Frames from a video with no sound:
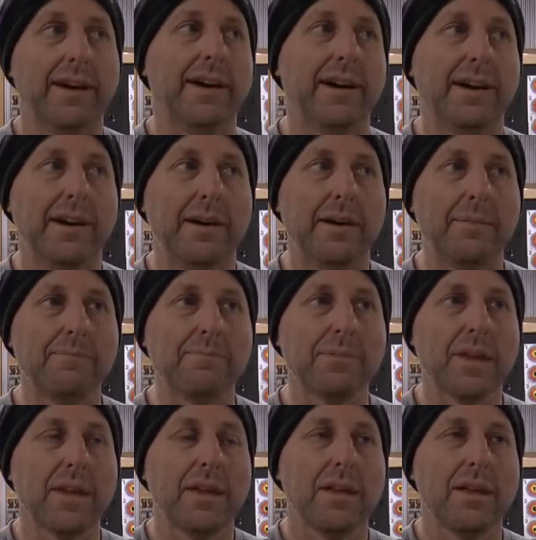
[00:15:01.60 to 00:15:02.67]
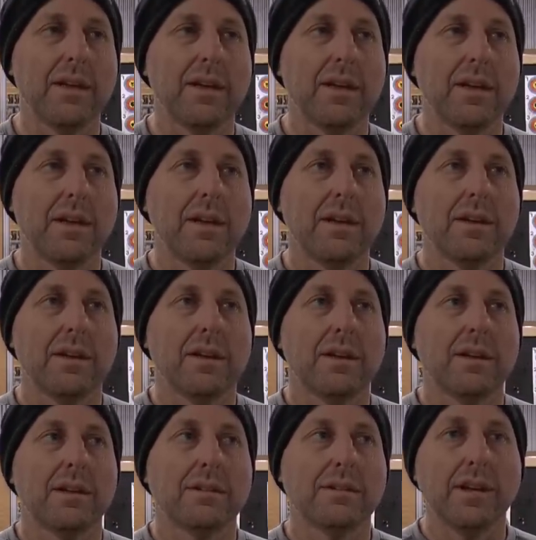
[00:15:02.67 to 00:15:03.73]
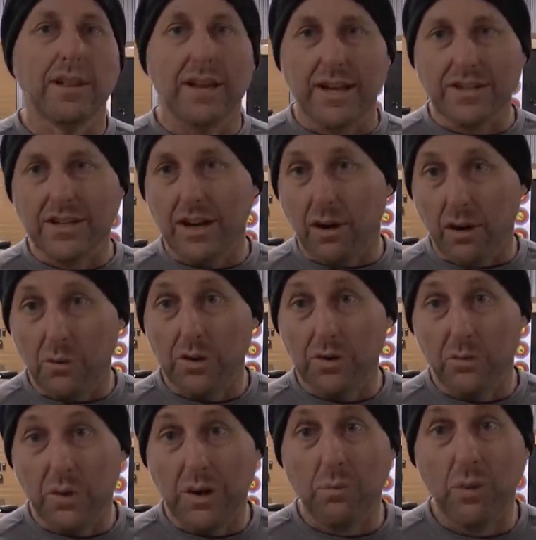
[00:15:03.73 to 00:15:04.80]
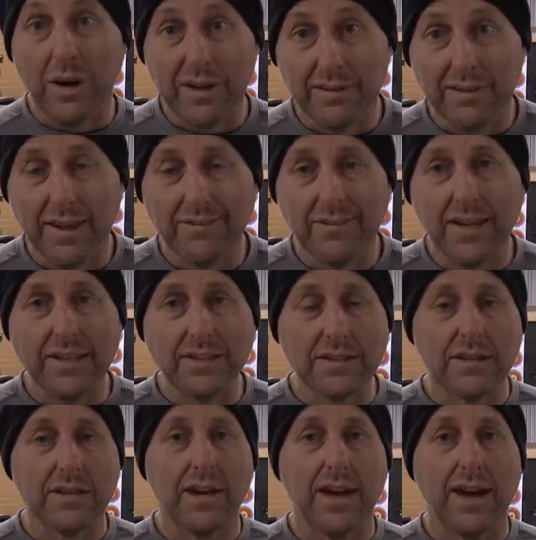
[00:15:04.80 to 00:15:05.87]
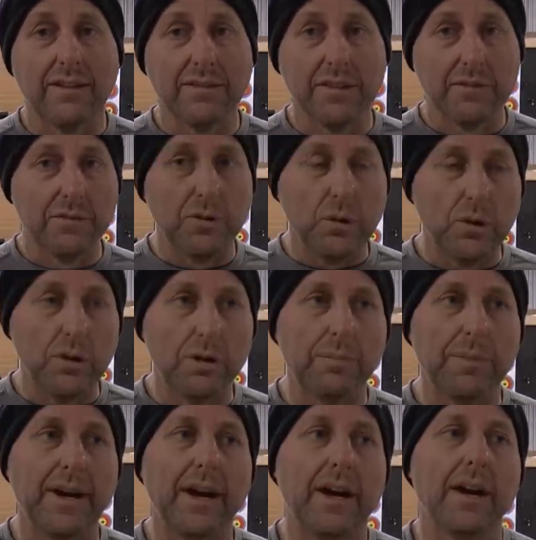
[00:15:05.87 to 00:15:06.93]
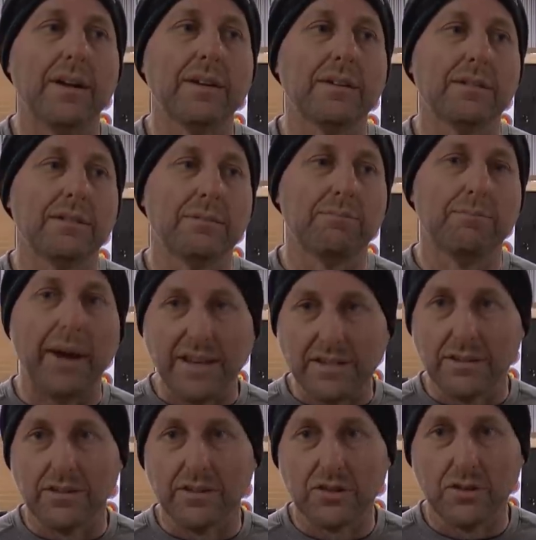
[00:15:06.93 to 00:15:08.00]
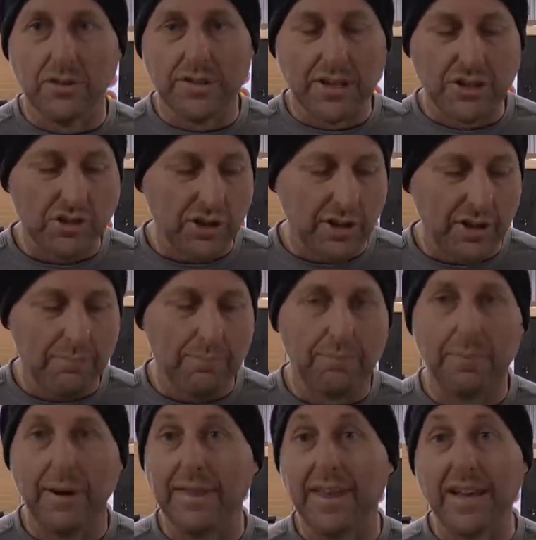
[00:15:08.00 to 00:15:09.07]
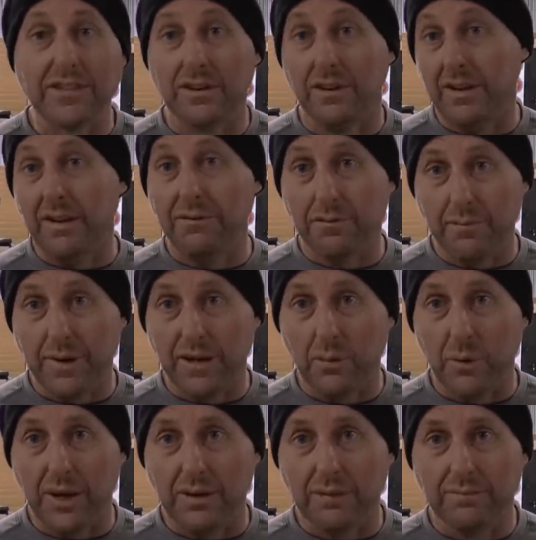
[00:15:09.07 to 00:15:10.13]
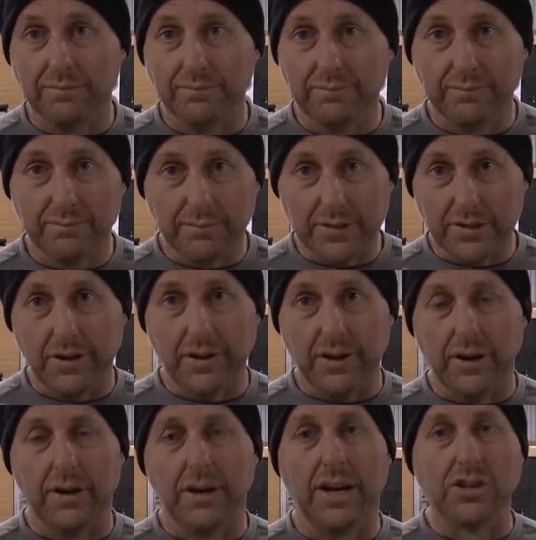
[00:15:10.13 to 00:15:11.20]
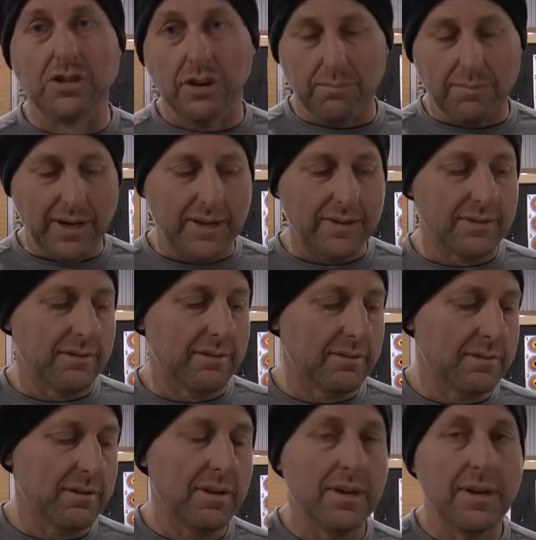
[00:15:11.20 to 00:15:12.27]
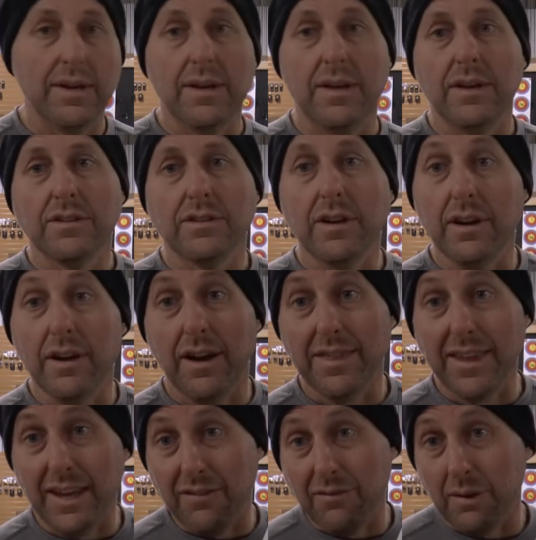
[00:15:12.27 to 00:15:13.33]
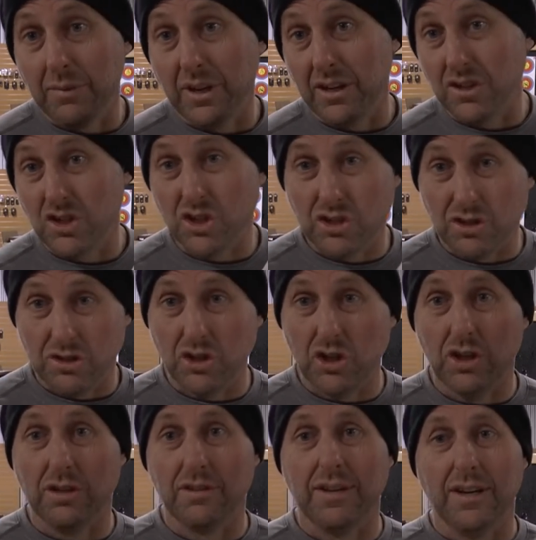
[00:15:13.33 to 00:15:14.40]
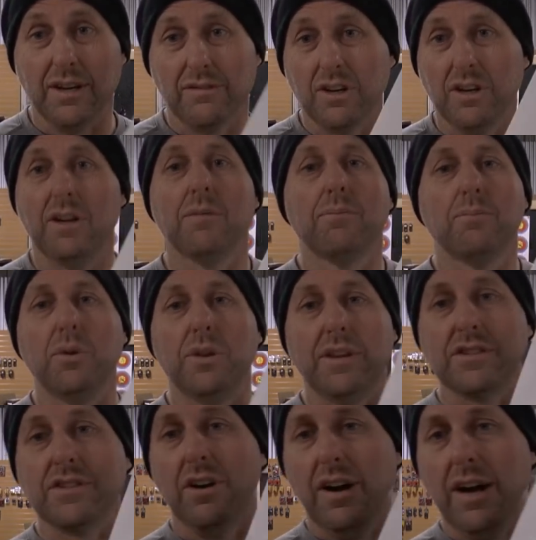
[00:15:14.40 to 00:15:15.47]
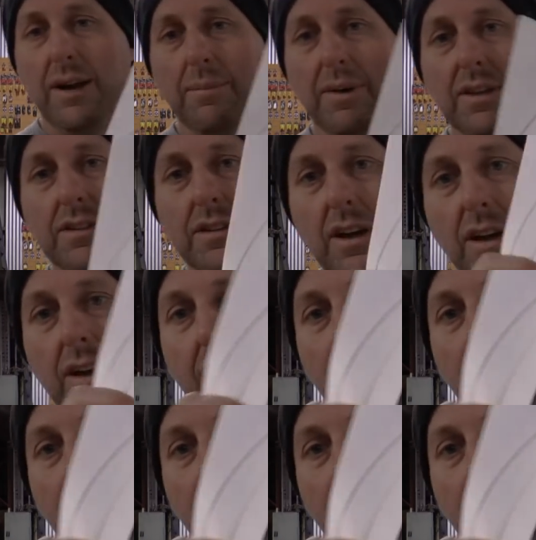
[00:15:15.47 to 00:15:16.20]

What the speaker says: So last year I would have won one of the events out of the four, but based on the scores I shot, but that's not enough for me to win. So I shot Masters. So I think if I'm gonna shoot, then I've gotta put the time in. So